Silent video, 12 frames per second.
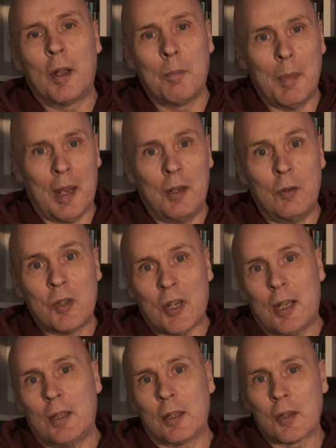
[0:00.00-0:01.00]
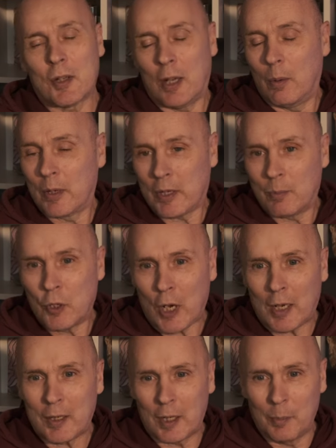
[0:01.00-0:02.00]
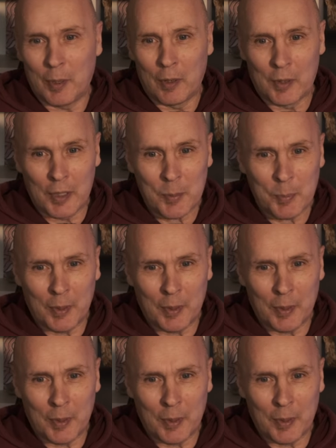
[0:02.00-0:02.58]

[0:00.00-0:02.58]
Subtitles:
my menu settings now as I'm chatting about this,